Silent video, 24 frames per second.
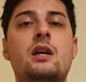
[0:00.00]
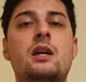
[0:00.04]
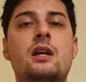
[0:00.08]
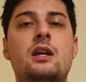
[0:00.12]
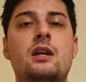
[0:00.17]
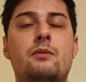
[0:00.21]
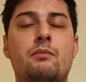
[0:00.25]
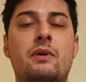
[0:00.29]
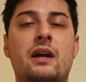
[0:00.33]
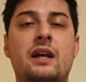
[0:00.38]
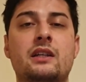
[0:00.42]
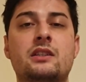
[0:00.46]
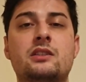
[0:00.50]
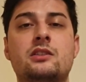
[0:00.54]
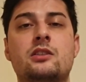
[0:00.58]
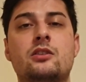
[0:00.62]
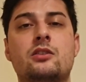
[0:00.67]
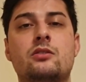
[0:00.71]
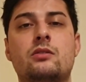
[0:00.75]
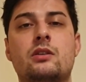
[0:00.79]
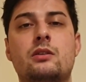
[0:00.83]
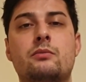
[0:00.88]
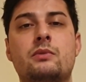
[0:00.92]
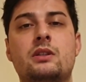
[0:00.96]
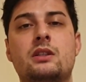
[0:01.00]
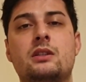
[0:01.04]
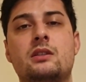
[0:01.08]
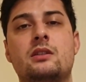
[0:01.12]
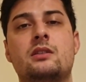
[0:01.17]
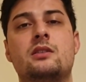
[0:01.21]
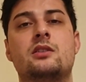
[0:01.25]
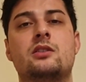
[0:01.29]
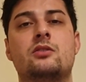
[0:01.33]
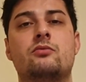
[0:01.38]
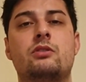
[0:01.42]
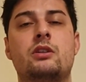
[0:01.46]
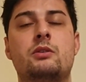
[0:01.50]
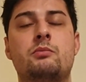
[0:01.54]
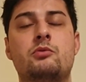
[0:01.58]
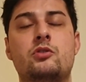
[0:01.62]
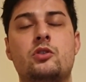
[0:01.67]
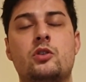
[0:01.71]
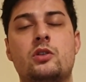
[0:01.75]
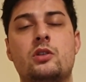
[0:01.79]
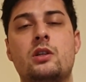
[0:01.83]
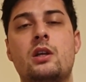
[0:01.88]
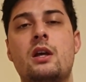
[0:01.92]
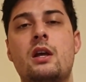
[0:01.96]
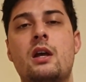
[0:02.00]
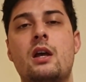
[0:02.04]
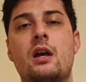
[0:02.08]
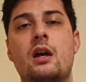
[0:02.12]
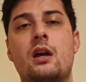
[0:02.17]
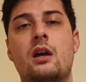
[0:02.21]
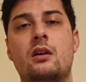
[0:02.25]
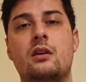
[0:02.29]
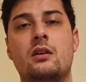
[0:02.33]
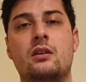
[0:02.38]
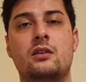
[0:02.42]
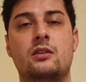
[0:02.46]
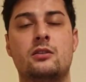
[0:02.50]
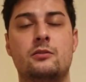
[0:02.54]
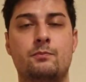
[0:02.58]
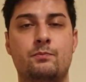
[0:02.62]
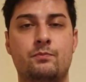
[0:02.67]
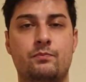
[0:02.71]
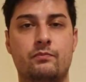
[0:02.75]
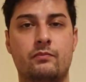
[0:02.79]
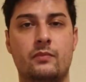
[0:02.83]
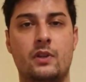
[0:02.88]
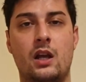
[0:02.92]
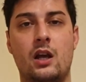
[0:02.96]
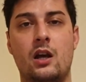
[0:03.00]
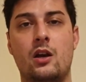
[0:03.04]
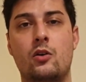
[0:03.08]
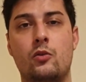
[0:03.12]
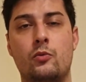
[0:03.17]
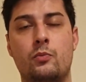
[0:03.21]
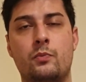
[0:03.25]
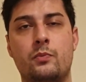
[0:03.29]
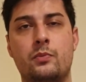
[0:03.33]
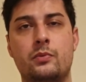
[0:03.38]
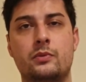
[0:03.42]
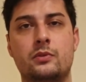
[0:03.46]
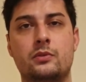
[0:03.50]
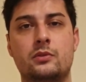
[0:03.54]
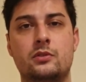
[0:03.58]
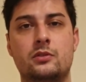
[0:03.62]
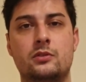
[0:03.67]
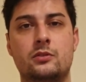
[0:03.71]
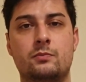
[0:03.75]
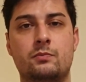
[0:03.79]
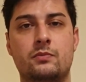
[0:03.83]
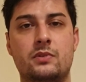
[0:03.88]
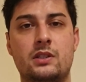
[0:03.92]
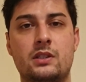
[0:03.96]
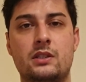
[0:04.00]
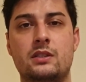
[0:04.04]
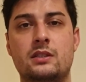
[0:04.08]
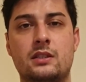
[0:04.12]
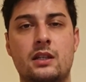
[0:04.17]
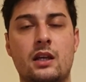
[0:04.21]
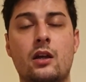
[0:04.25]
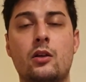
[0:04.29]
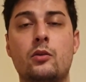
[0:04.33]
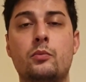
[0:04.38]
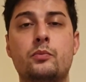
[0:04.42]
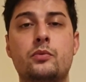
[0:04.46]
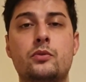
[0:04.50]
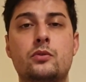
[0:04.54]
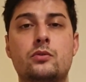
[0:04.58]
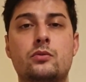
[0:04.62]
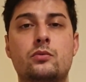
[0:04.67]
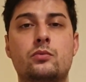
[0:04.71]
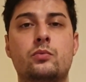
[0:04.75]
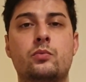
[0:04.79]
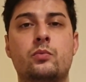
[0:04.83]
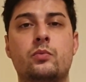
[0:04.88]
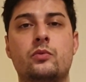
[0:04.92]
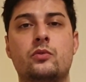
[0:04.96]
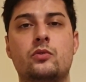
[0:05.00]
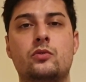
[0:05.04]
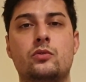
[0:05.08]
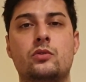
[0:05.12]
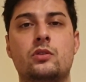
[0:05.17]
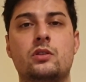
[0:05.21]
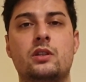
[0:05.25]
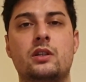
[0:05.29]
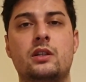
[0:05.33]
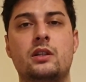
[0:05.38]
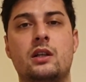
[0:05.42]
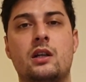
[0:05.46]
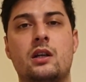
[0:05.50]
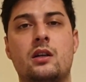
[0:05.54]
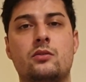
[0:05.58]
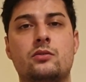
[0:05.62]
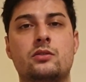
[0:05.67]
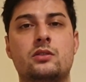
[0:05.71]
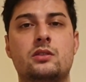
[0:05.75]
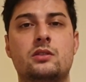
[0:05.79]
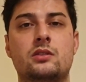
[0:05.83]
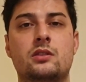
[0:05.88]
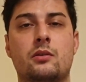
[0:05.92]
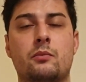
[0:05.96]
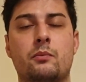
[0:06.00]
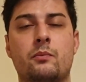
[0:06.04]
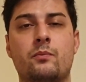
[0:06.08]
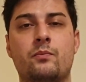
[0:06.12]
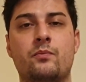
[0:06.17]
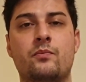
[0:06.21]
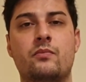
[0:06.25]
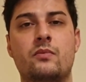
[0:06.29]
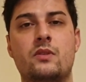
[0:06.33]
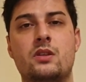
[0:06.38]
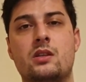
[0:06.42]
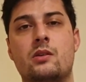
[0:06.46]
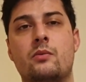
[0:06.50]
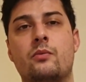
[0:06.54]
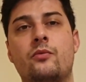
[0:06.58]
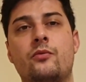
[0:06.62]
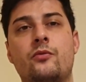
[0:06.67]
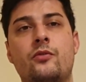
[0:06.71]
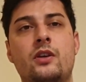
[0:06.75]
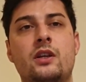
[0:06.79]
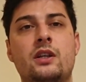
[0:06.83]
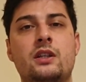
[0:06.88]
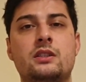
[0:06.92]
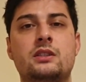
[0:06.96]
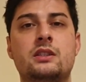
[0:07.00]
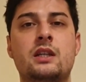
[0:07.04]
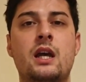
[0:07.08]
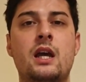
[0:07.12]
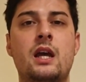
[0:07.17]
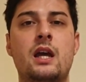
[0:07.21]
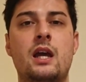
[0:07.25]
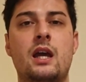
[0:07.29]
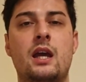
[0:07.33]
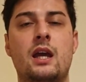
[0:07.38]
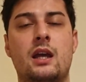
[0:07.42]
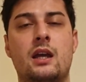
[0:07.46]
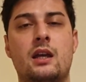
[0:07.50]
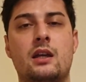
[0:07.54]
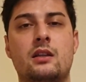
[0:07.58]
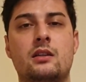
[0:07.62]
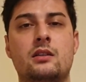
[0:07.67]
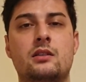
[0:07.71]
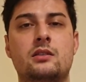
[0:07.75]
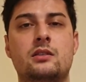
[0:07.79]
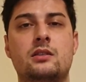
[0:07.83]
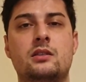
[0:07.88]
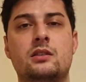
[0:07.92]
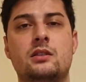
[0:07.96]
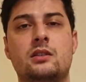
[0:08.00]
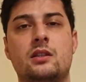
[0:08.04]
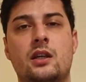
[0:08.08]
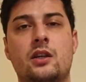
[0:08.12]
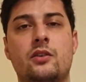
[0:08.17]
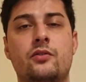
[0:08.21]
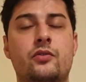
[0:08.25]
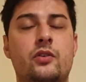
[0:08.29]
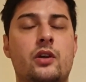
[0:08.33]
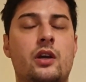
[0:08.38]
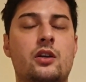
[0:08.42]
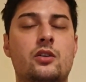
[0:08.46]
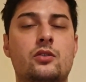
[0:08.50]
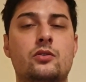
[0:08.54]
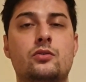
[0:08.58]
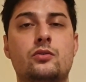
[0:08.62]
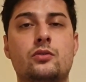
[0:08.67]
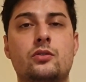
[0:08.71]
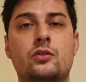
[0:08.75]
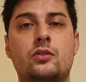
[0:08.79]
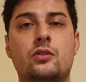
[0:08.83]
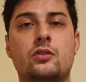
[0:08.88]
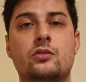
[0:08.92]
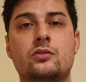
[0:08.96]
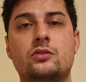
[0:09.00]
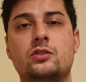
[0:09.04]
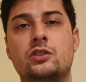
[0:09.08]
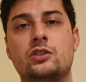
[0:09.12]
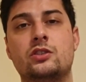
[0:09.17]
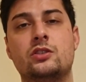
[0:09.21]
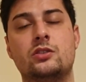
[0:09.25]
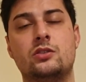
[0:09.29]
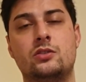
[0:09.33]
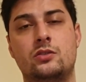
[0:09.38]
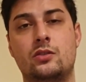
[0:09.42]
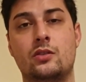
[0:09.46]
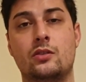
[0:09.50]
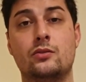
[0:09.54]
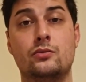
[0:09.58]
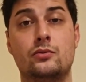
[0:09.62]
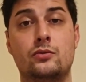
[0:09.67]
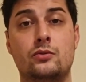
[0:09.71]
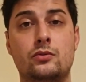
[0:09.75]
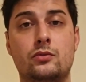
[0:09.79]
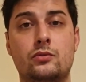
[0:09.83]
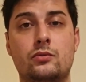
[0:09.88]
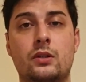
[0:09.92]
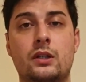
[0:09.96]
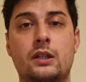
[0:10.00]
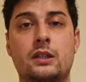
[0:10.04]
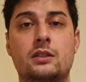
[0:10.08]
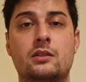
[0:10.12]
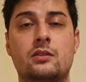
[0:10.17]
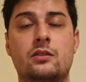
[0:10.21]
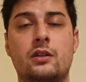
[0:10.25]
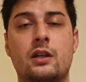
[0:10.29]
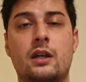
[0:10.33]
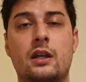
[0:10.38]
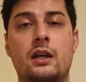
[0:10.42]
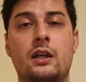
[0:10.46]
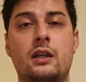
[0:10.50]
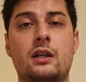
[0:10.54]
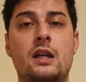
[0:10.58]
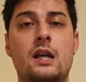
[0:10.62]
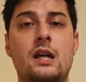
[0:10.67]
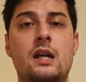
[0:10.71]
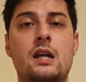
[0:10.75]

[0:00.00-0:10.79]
in my Instagram in the description. I hope this help you to clear out some things. And if you are too young, just don't do it. Okay,